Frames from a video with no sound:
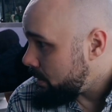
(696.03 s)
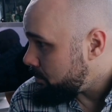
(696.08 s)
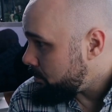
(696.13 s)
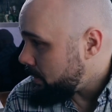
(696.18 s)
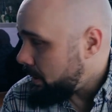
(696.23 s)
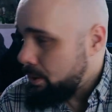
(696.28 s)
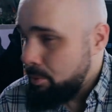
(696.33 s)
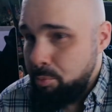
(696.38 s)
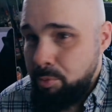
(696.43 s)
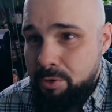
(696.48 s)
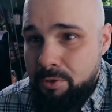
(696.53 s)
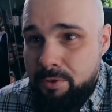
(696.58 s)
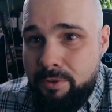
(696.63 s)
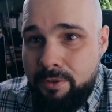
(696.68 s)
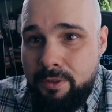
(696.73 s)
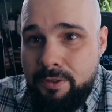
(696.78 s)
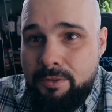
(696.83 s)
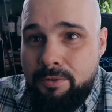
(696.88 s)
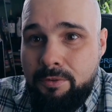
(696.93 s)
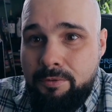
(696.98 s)
My
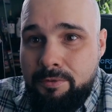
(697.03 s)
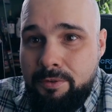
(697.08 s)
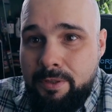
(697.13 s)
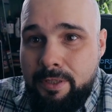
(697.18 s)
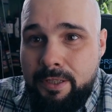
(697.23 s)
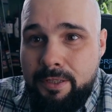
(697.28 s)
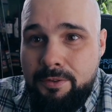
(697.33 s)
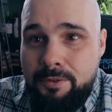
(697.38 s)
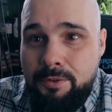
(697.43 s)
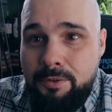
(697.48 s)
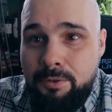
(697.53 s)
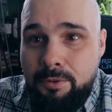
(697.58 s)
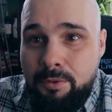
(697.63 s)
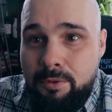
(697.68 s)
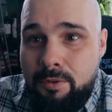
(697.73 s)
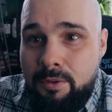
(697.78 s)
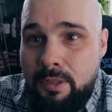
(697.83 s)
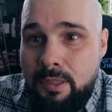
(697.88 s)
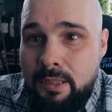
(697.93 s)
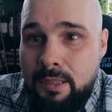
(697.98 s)
computer is over there
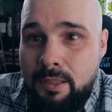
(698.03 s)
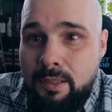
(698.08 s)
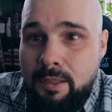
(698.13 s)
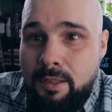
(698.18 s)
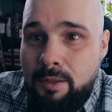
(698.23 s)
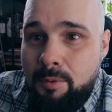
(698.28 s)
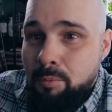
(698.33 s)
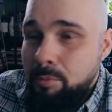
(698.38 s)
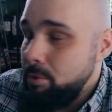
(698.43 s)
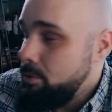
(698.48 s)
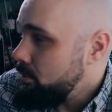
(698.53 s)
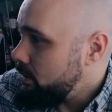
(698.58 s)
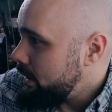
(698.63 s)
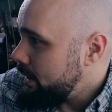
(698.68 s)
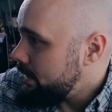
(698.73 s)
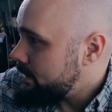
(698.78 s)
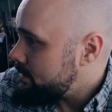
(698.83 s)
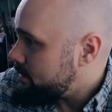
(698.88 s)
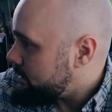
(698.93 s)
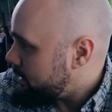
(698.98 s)
too. Blue
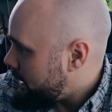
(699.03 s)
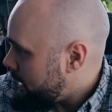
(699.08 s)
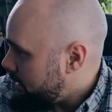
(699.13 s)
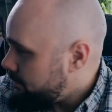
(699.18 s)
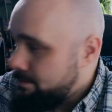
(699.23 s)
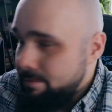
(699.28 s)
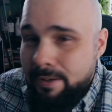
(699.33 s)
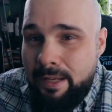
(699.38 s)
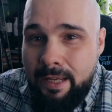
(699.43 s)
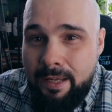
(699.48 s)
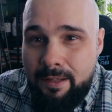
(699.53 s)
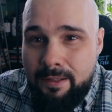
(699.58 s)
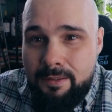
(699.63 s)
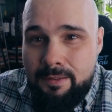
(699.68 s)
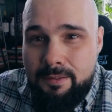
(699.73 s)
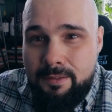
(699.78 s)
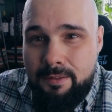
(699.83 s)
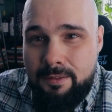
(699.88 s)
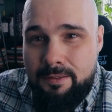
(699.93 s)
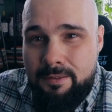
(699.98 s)
lights, they have
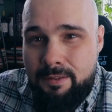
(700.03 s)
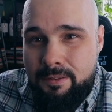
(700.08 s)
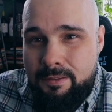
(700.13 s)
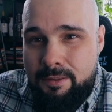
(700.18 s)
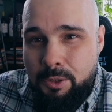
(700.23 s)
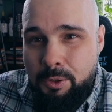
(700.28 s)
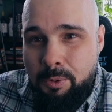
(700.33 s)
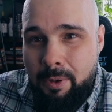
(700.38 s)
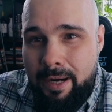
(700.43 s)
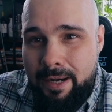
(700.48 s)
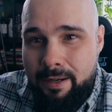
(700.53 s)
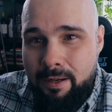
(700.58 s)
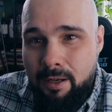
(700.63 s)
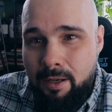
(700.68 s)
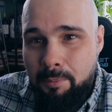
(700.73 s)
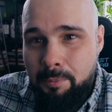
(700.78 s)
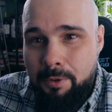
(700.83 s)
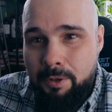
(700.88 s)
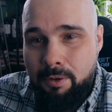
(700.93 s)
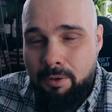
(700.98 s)
fans. It's a quiet
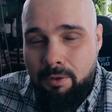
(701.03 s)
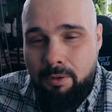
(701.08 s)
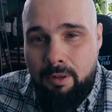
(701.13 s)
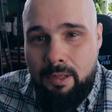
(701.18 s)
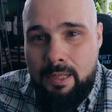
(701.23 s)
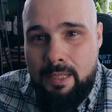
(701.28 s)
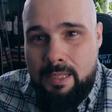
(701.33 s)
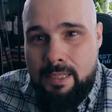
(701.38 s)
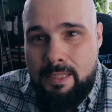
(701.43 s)
hum though.